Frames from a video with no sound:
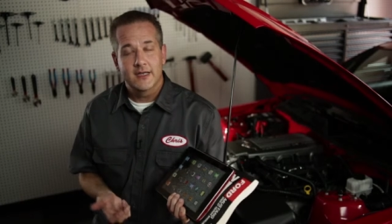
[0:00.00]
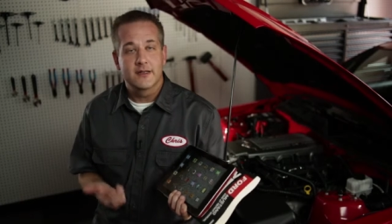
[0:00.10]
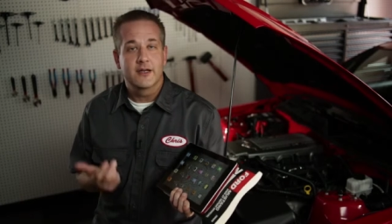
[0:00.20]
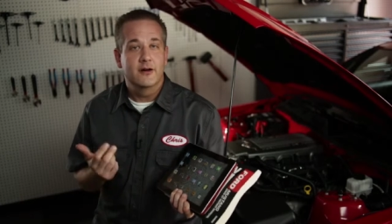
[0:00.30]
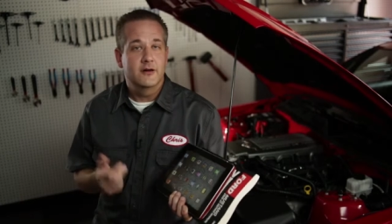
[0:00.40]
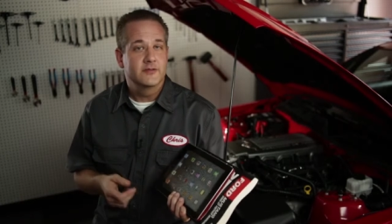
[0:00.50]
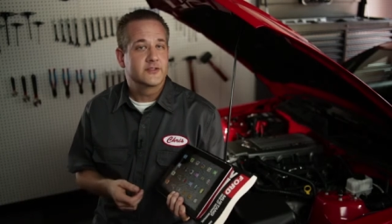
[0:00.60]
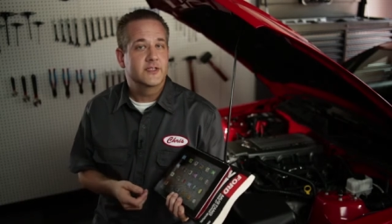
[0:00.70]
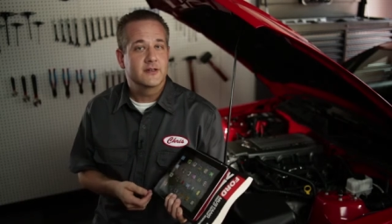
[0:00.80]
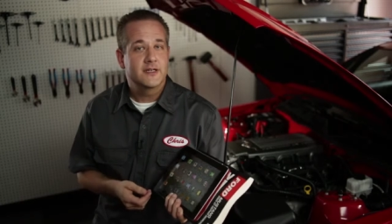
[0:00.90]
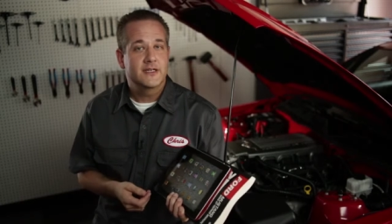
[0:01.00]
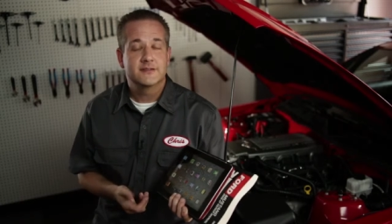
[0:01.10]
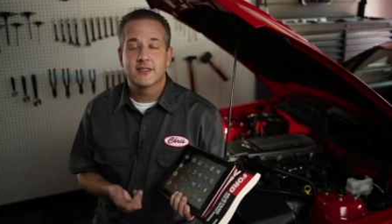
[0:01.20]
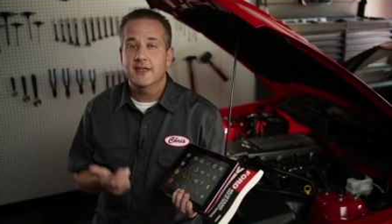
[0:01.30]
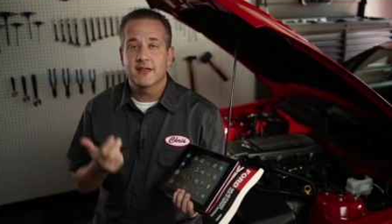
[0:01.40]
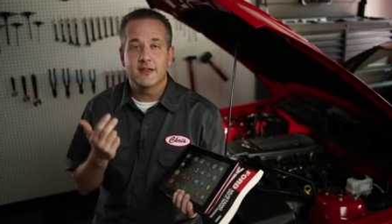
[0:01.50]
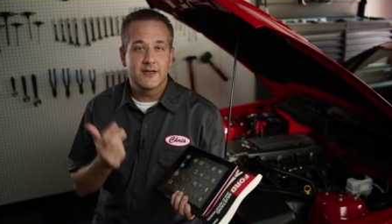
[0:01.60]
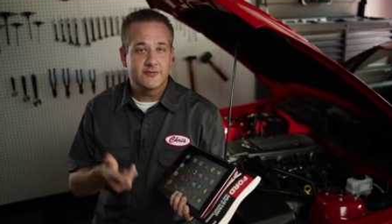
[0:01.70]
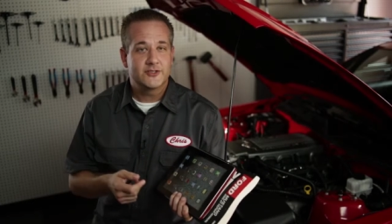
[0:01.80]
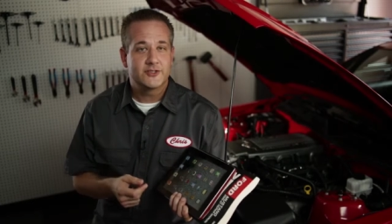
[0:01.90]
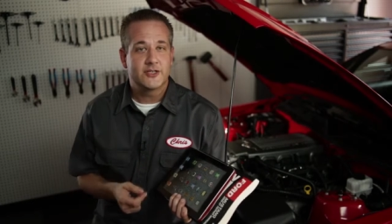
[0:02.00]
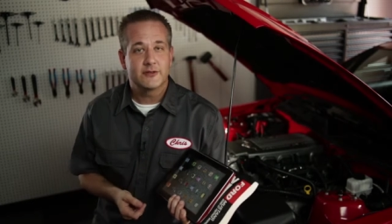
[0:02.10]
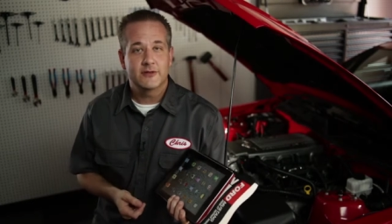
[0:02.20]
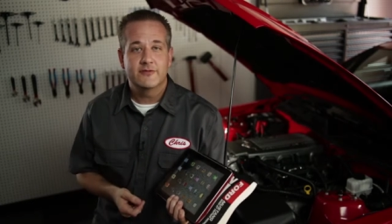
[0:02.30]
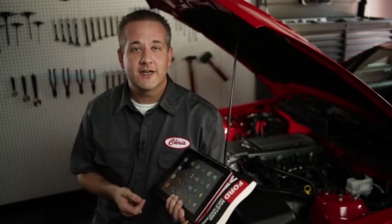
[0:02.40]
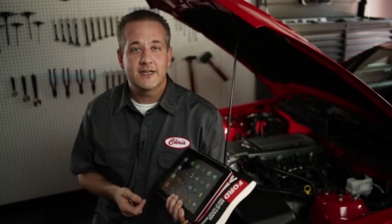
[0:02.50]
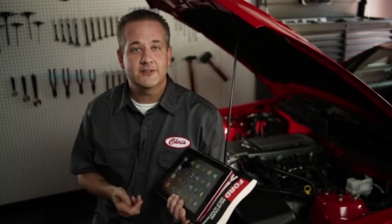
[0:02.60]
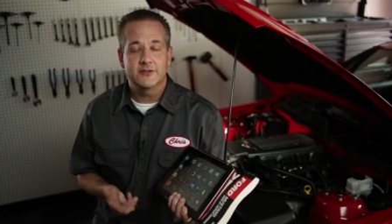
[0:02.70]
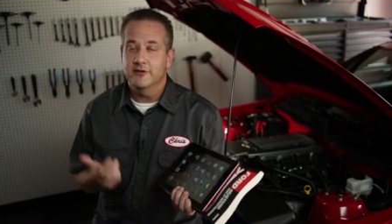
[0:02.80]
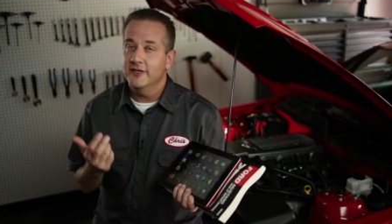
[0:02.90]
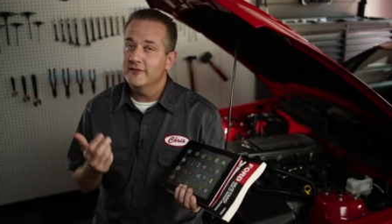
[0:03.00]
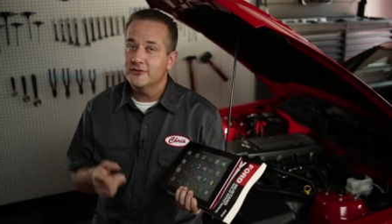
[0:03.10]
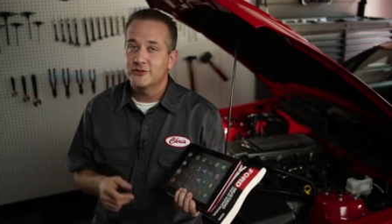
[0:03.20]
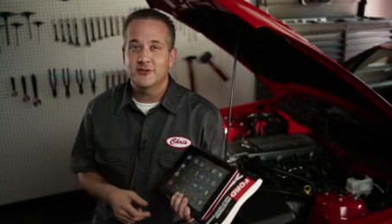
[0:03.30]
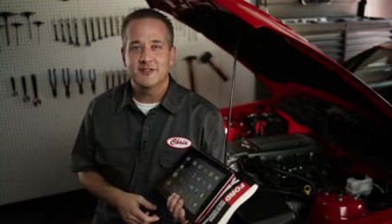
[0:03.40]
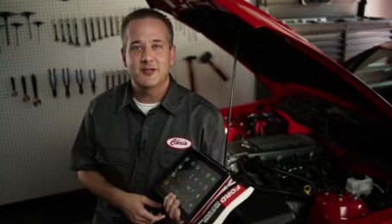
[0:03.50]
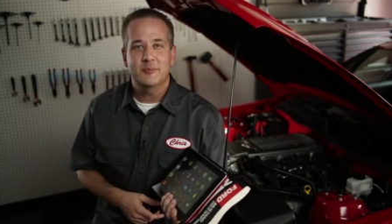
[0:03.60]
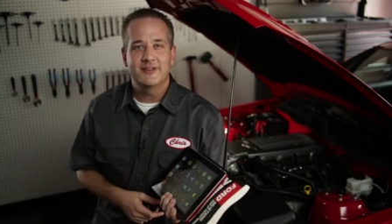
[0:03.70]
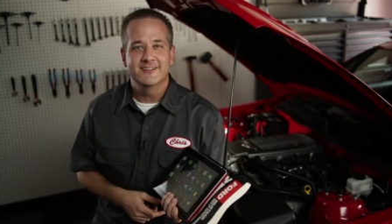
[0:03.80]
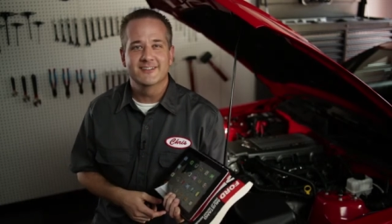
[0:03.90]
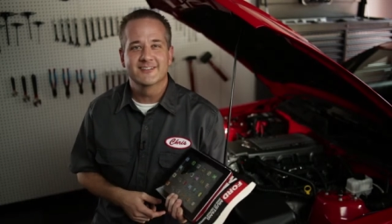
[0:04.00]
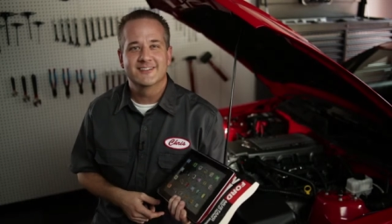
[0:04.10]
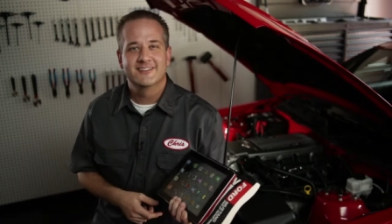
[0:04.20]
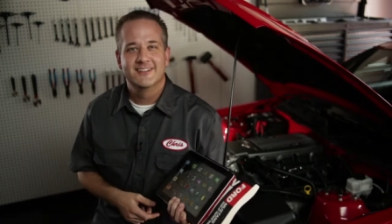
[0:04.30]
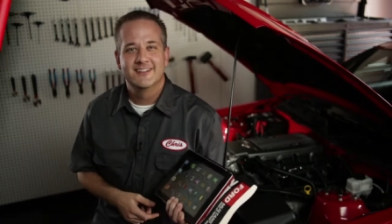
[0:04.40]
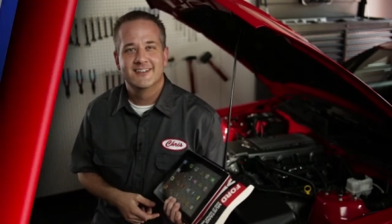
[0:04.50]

and like all of us gearheads, they love to share their advice and are never short on opinions.